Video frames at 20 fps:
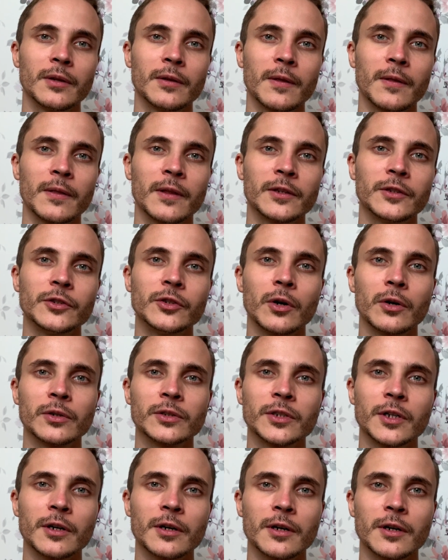the
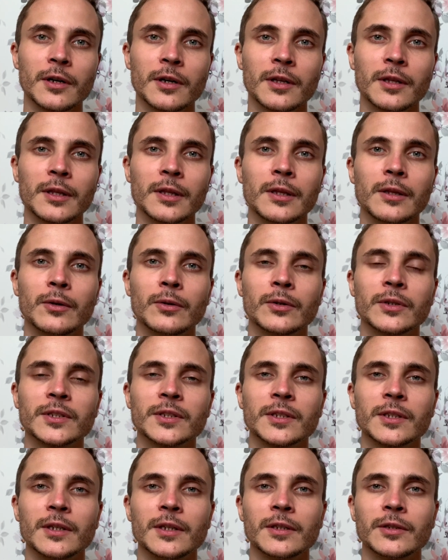doctor
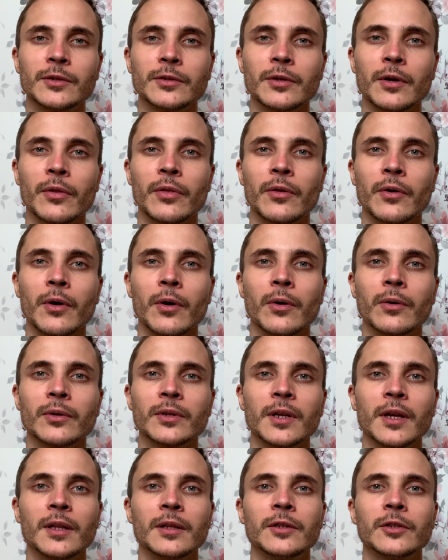looks into your throat
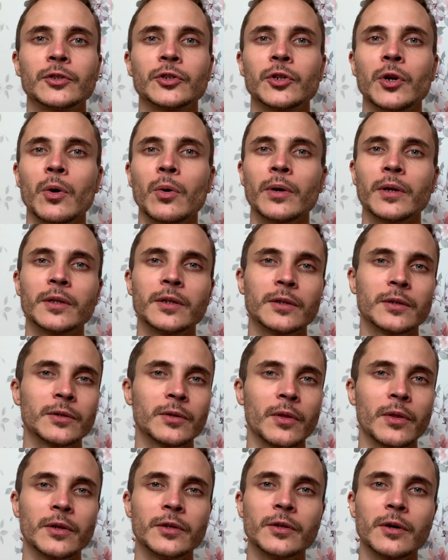and you show it to
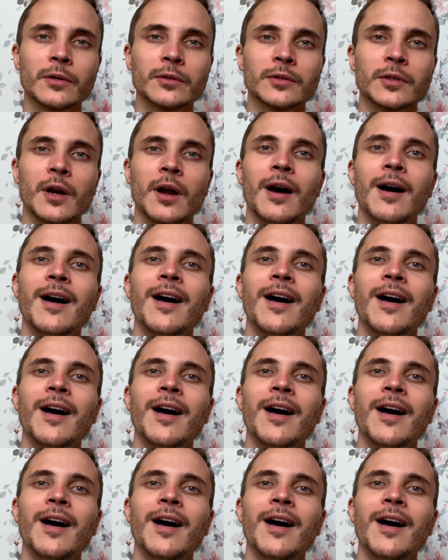the doctor.